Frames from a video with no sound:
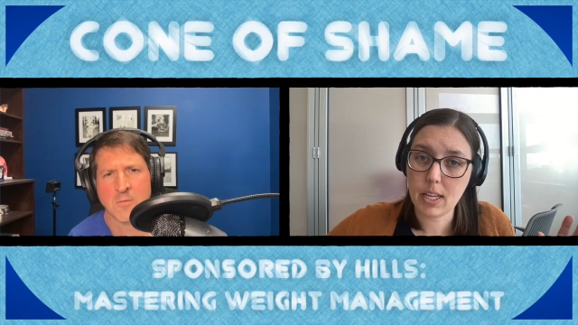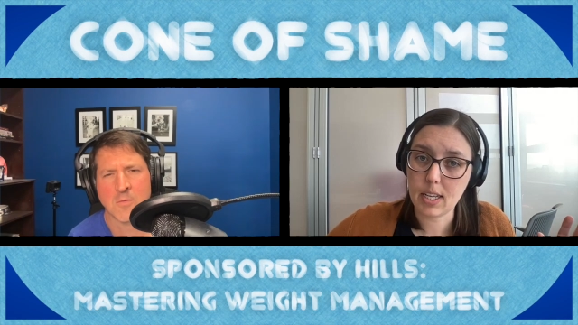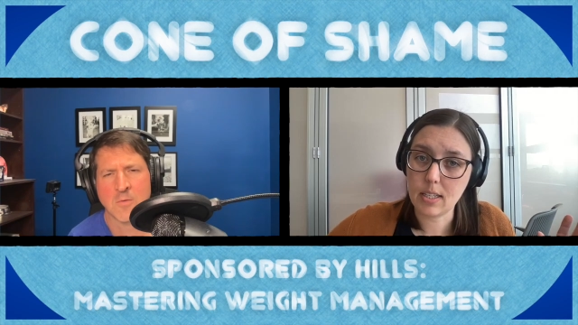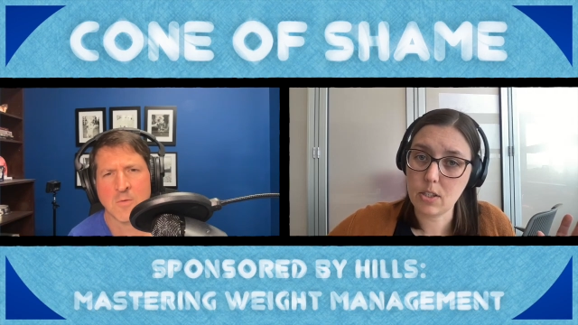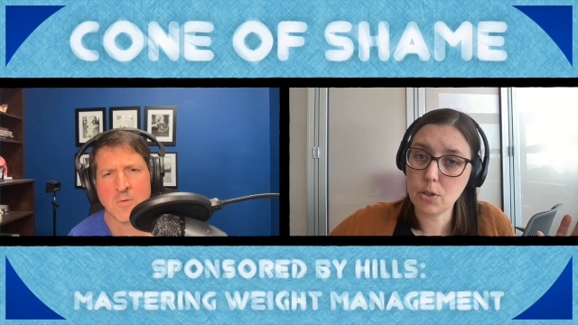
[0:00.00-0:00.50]

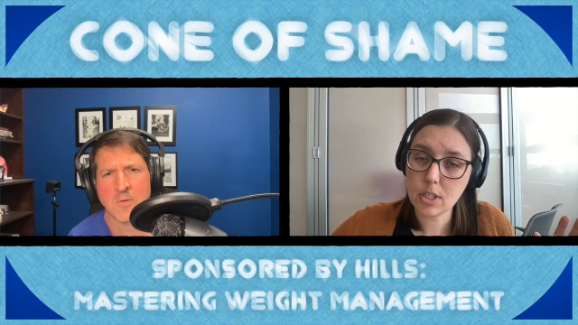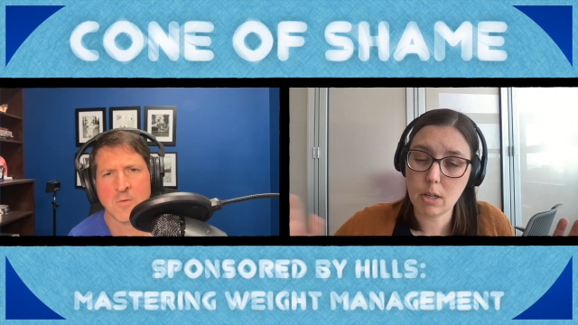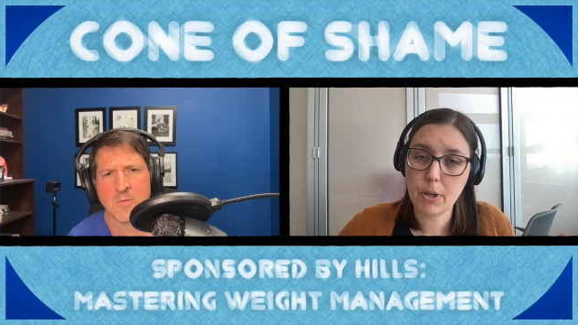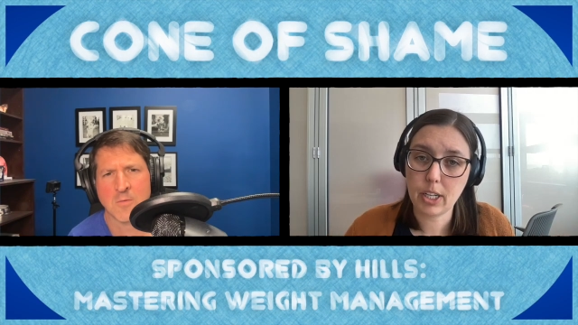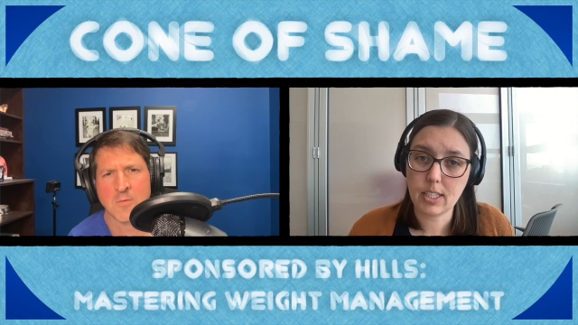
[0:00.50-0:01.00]
Speaker 1: because
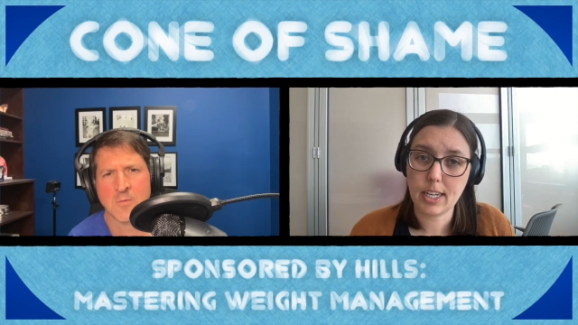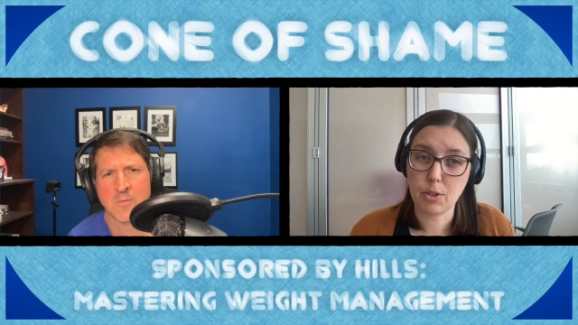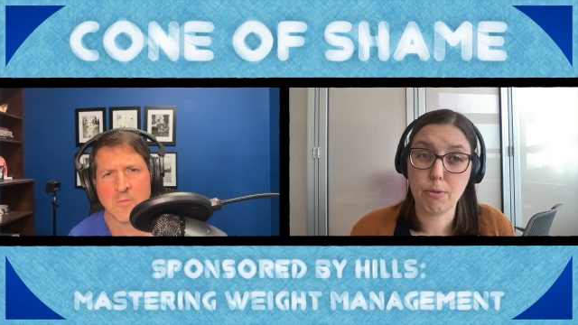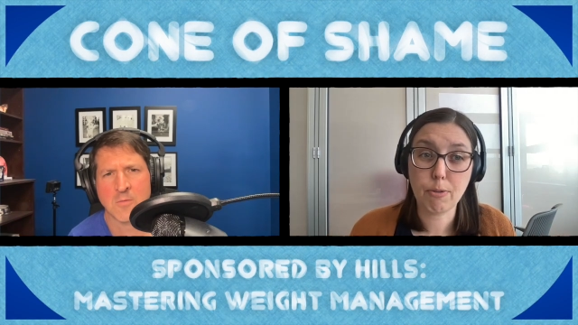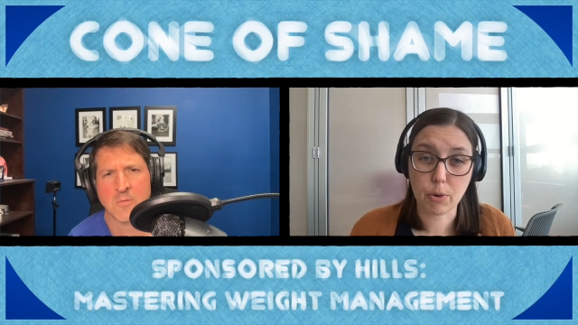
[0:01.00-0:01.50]
those
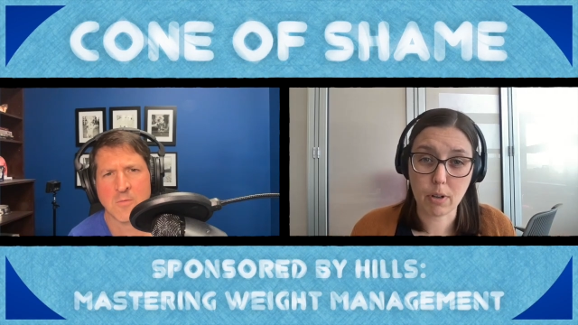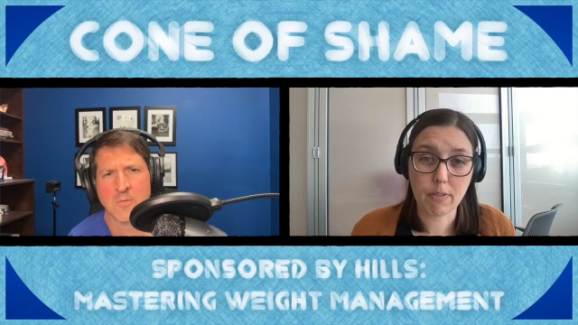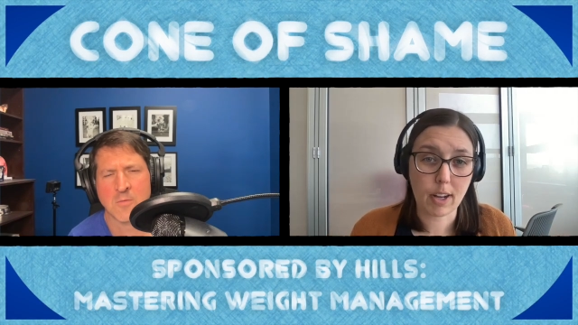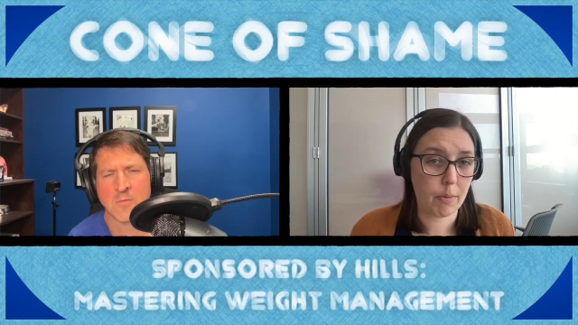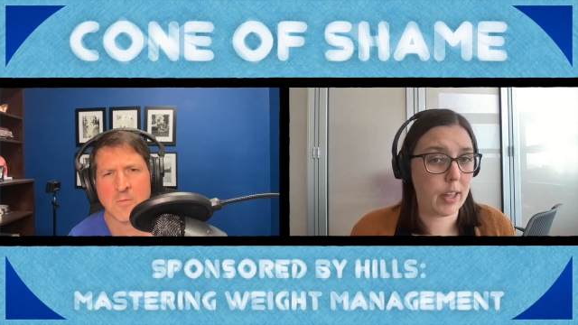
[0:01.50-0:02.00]
therapeutic diets are
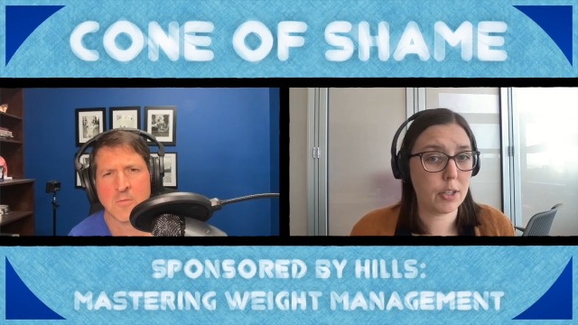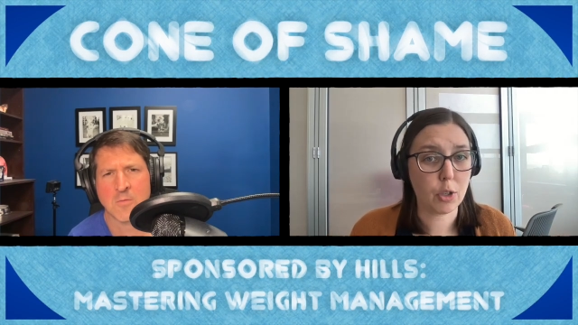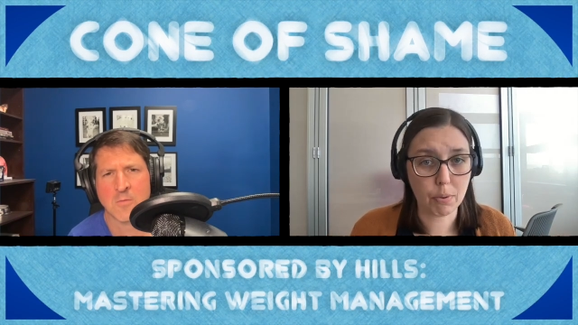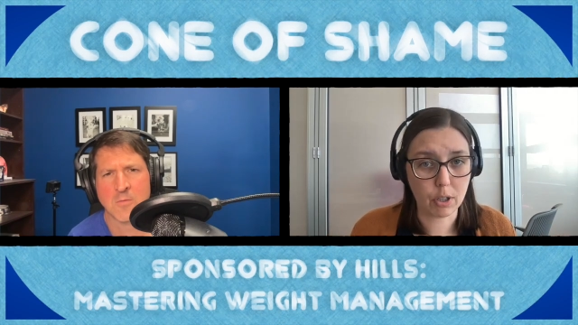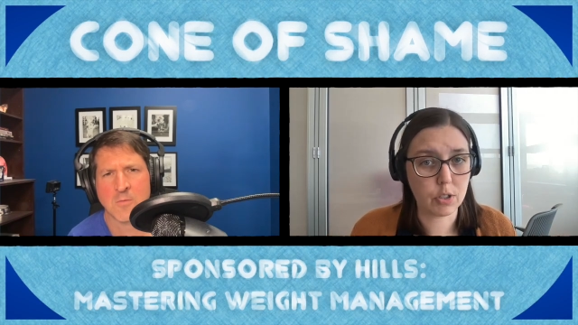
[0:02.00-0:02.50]
fortified with
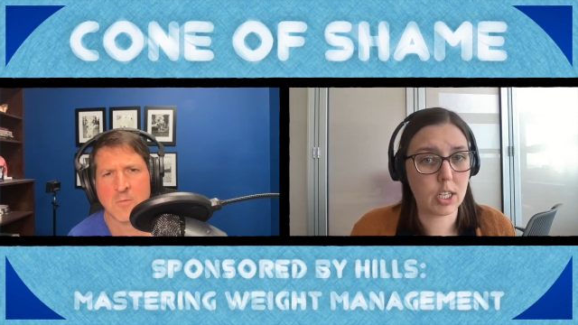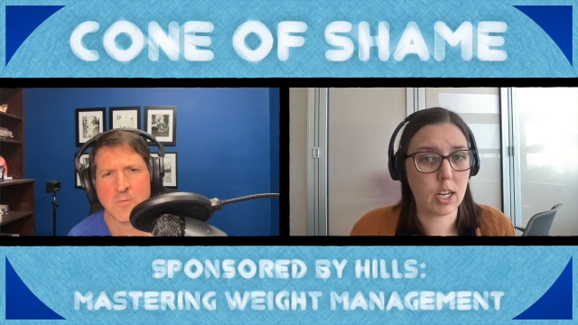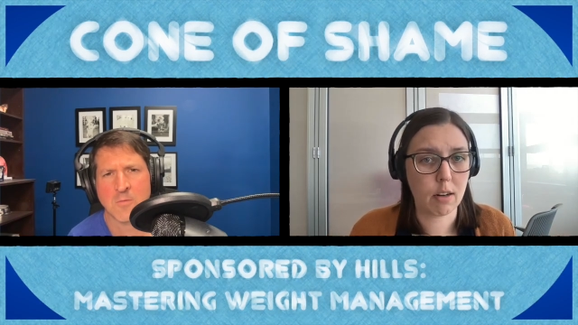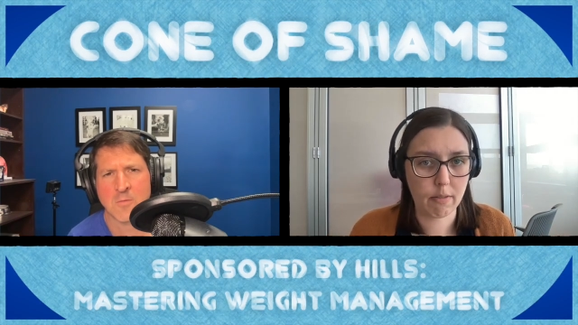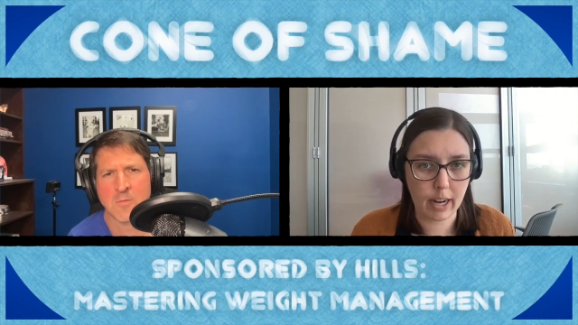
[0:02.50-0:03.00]
extra
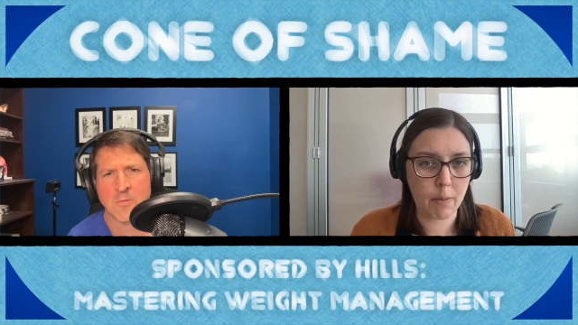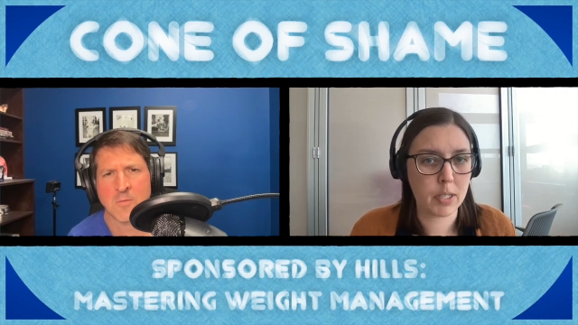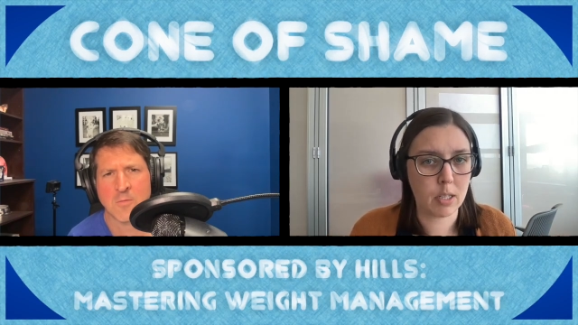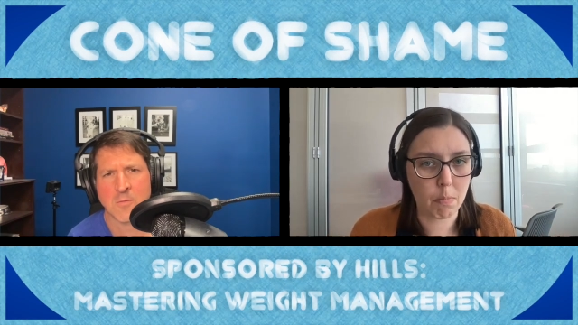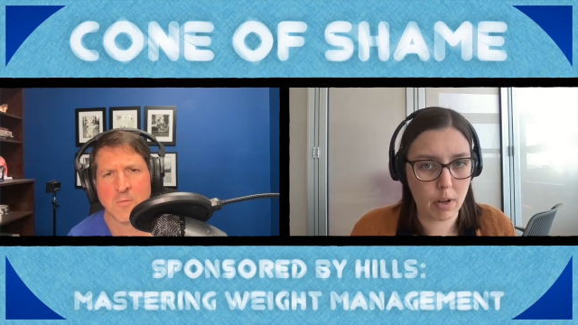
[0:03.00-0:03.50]
protein and
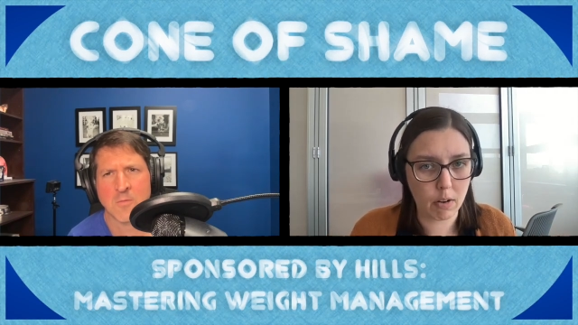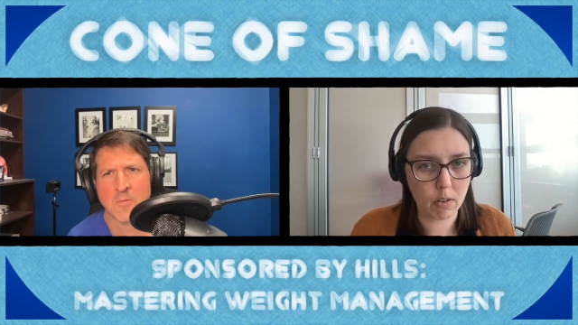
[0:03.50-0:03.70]
vitamins and